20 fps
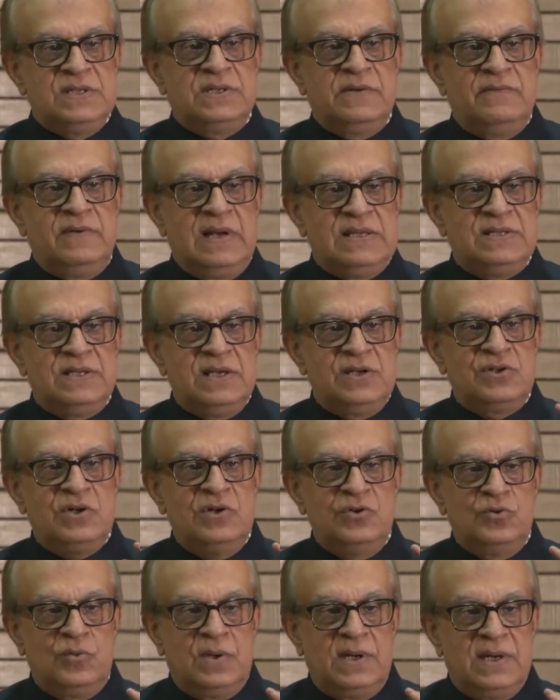
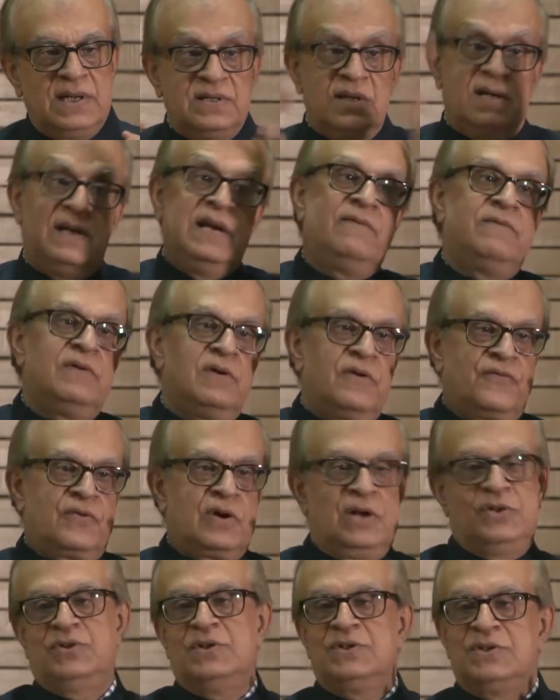civilization to another level of
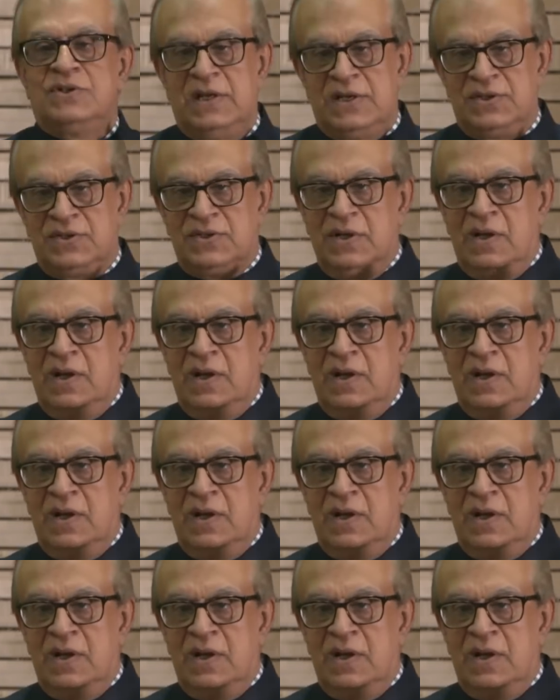consciousness.